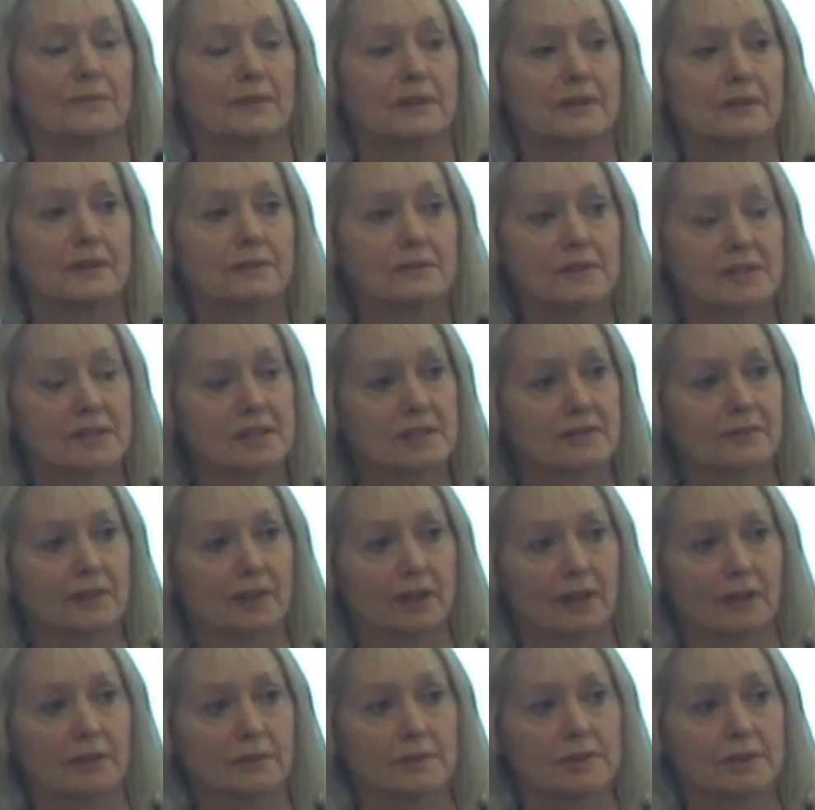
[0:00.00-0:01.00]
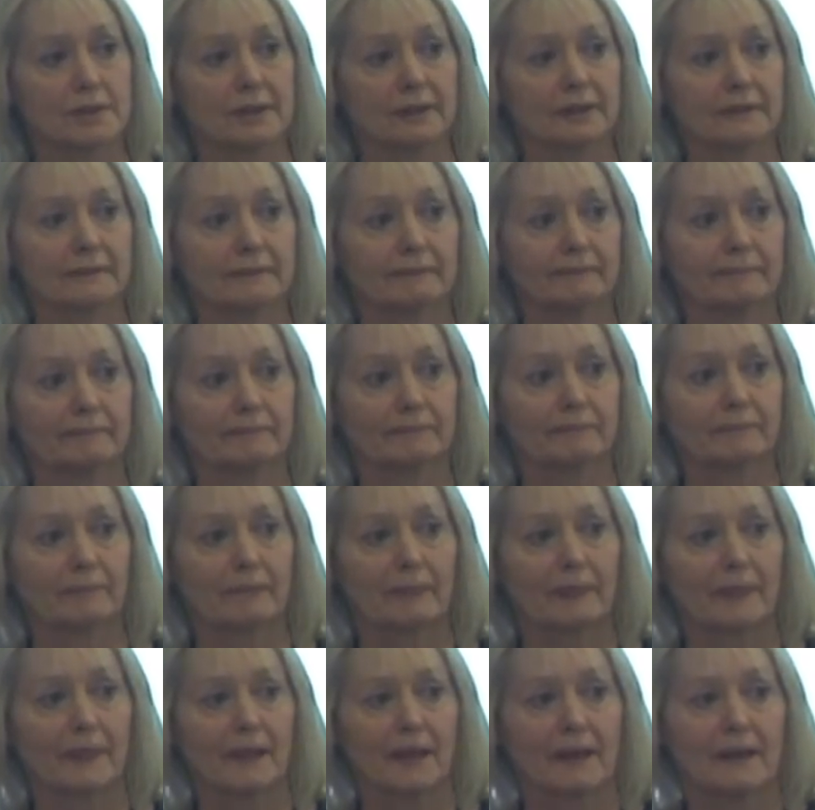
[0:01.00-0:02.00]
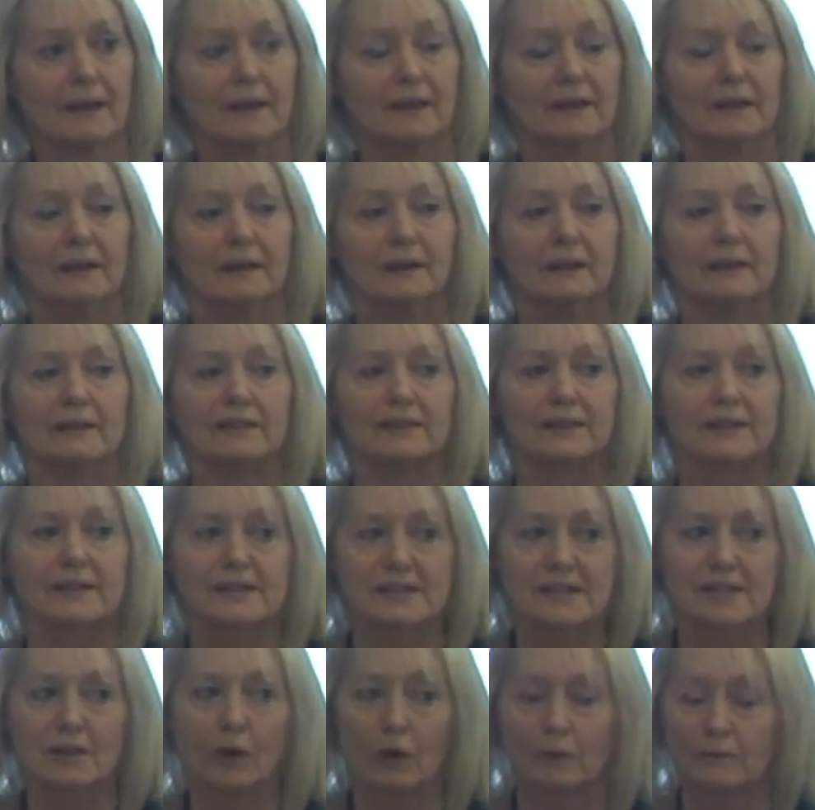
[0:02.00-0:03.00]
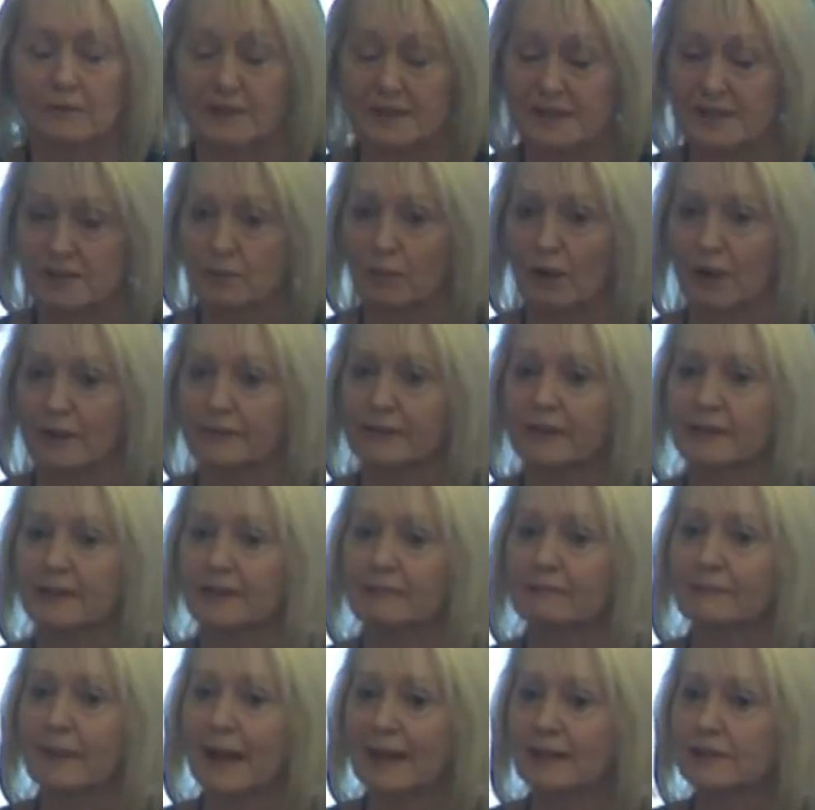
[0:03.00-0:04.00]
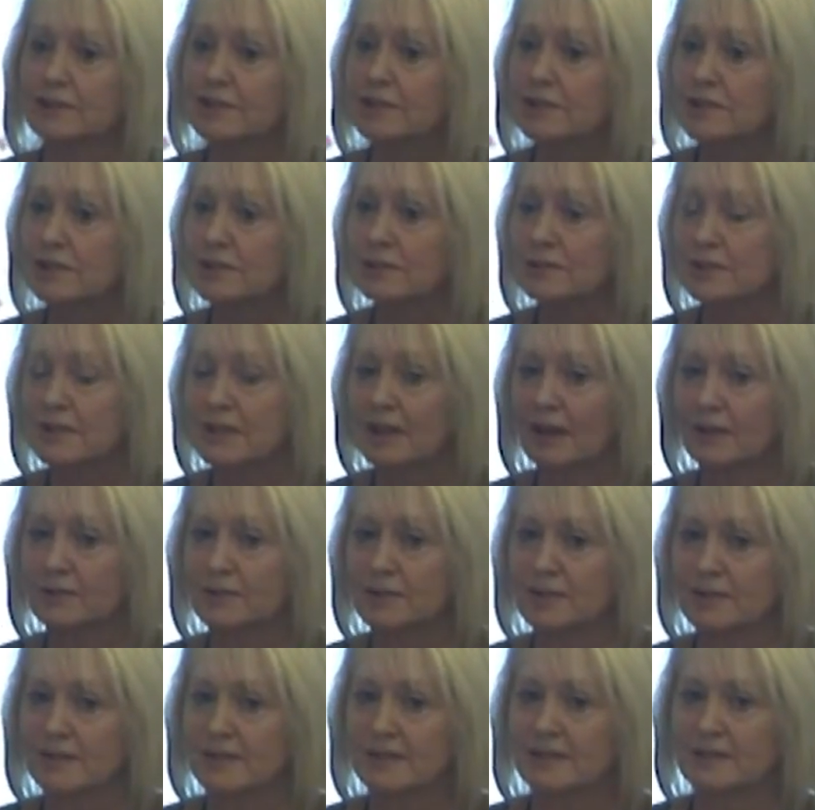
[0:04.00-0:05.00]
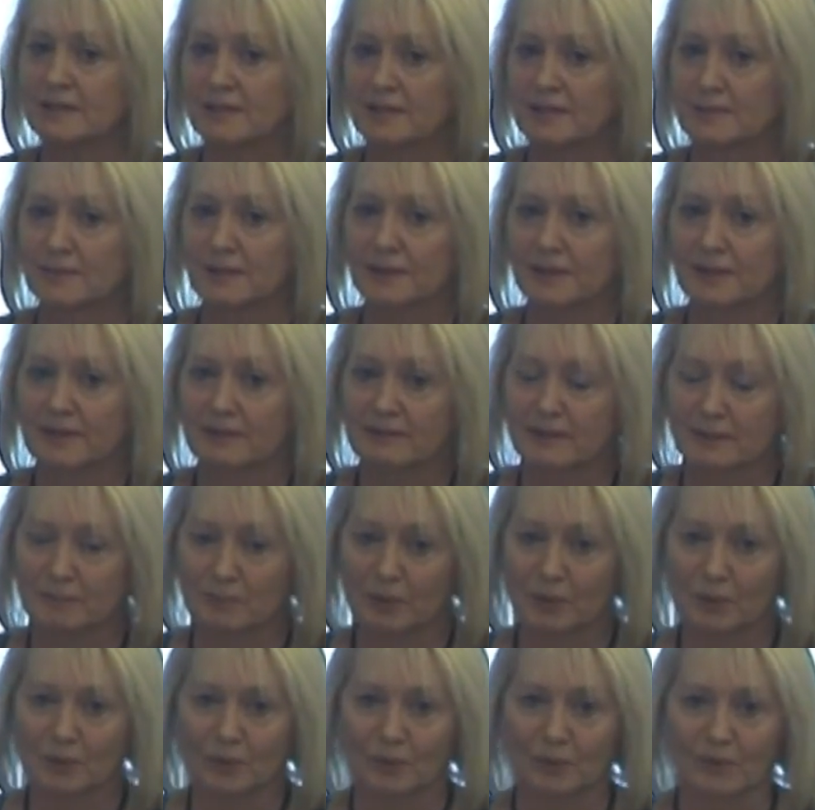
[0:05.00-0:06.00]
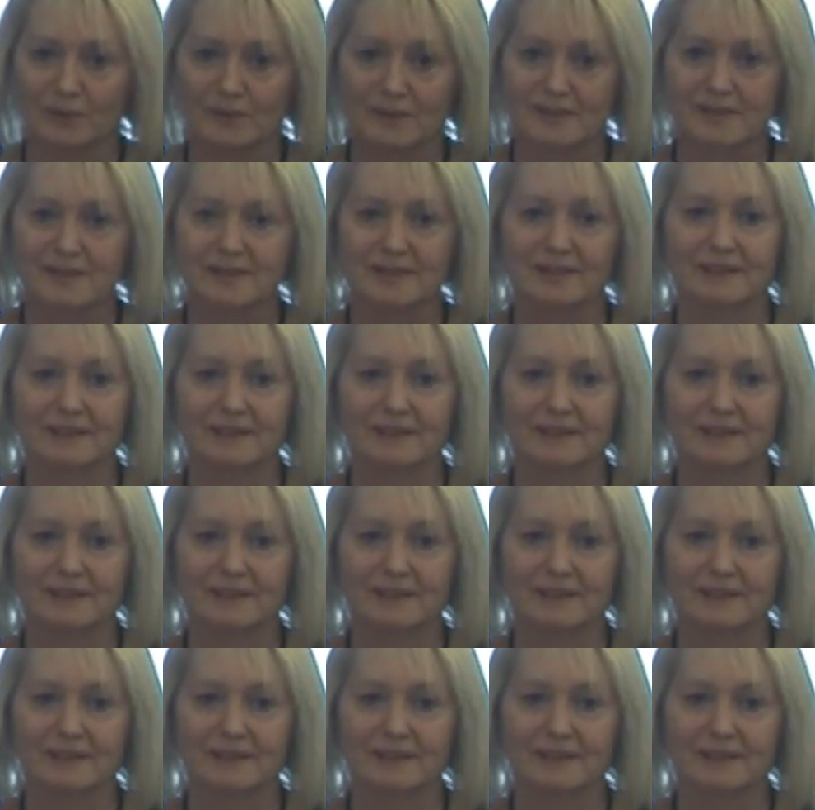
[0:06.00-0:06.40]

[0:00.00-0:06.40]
Uses for coaching. There's the obvious one that if managers use coaching skills with their reports,